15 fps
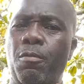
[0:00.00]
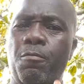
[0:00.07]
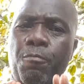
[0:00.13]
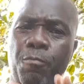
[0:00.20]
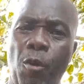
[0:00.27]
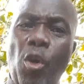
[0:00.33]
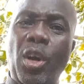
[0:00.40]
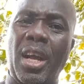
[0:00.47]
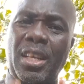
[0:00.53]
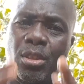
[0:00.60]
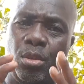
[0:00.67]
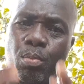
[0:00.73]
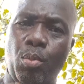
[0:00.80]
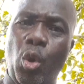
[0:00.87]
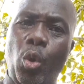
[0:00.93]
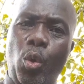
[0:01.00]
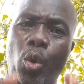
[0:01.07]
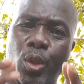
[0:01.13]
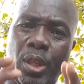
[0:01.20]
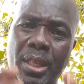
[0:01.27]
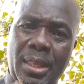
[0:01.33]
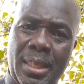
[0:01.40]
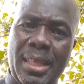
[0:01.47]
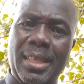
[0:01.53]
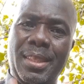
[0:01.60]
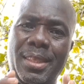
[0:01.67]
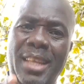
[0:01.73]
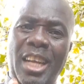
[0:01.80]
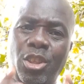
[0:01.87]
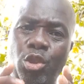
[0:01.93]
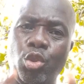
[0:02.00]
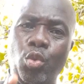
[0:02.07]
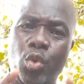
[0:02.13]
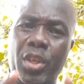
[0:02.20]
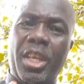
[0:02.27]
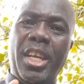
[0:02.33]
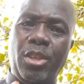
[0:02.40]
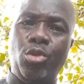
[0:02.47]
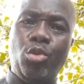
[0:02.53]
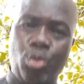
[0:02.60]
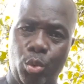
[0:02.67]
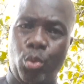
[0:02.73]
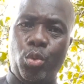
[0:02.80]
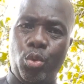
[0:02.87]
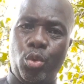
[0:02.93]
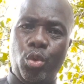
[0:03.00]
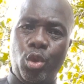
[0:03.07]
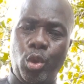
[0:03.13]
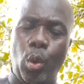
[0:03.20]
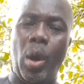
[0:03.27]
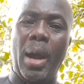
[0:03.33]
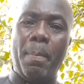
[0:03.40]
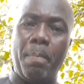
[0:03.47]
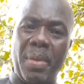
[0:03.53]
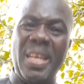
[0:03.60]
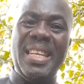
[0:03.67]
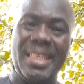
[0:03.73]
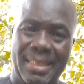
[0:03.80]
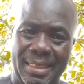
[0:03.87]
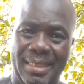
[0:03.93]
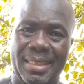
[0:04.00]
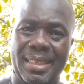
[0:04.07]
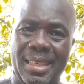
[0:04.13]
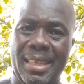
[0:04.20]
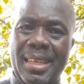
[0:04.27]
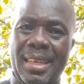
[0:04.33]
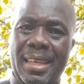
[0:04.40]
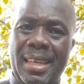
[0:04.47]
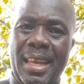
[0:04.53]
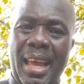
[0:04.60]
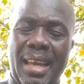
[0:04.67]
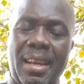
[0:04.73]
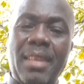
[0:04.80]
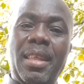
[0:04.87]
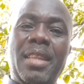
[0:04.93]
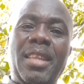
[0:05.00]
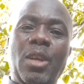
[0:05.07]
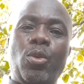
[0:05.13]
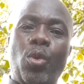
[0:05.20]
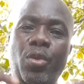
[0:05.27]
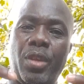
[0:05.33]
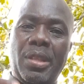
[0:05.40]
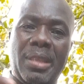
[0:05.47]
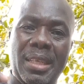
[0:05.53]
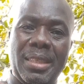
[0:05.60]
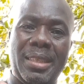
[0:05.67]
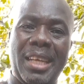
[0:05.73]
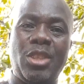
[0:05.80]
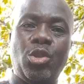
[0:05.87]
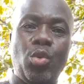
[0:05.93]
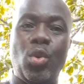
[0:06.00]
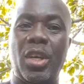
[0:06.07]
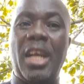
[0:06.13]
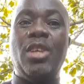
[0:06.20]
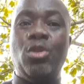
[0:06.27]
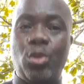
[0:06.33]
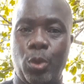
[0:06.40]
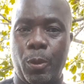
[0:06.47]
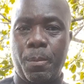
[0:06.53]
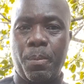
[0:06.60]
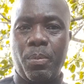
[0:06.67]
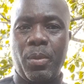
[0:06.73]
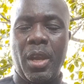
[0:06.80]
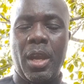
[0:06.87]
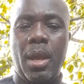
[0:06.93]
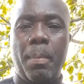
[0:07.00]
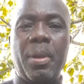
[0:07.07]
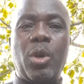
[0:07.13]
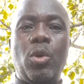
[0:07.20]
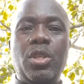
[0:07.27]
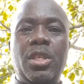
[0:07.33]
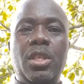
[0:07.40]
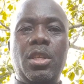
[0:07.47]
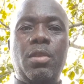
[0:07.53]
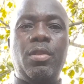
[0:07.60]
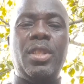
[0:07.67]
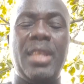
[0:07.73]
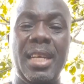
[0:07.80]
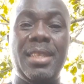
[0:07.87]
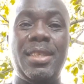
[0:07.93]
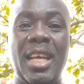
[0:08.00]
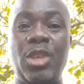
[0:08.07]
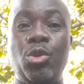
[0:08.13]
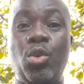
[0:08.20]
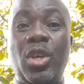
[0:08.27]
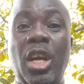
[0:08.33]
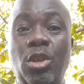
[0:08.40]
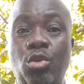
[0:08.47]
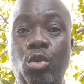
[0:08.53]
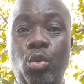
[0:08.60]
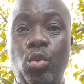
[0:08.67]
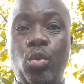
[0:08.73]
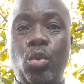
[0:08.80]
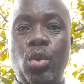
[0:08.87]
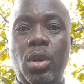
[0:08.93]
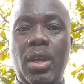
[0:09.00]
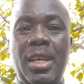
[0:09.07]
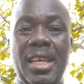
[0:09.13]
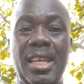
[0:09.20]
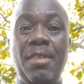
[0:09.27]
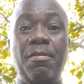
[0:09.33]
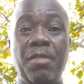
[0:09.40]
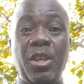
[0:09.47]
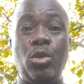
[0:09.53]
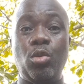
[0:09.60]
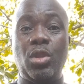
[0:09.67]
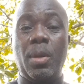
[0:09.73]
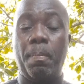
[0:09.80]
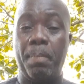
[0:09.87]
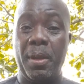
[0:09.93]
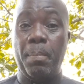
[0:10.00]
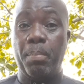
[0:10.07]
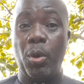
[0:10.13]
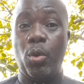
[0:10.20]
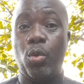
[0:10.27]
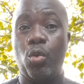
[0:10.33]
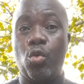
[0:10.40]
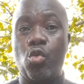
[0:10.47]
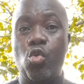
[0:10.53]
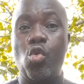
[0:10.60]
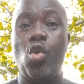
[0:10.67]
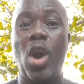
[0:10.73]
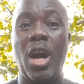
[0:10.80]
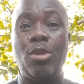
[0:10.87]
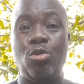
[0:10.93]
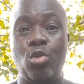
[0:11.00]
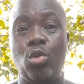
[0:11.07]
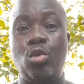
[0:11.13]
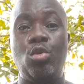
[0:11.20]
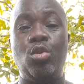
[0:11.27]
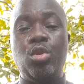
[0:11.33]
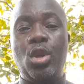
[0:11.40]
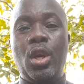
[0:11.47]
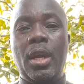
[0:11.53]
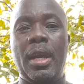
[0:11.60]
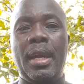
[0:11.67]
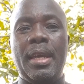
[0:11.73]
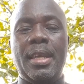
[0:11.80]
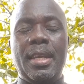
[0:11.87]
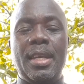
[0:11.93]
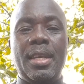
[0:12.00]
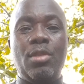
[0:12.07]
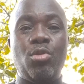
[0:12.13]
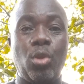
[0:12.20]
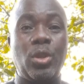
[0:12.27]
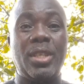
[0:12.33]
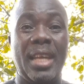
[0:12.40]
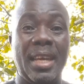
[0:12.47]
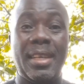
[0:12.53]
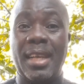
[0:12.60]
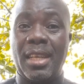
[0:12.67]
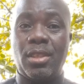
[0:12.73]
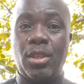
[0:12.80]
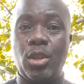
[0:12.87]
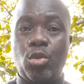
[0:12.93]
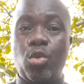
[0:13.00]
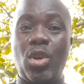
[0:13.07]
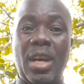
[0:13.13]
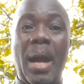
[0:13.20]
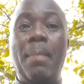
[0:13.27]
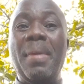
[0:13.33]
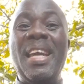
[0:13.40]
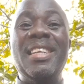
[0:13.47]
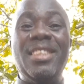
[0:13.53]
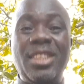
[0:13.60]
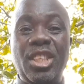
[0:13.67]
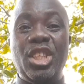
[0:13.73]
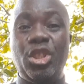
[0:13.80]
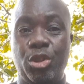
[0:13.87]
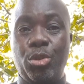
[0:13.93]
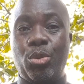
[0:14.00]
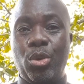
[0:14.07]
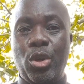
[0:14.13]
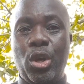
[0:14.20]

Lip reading: focus more on the things that you can do, your ability, rather than on the things that you can do. Because things that you can do, leave it to the people who are good in those areas to come and teach you.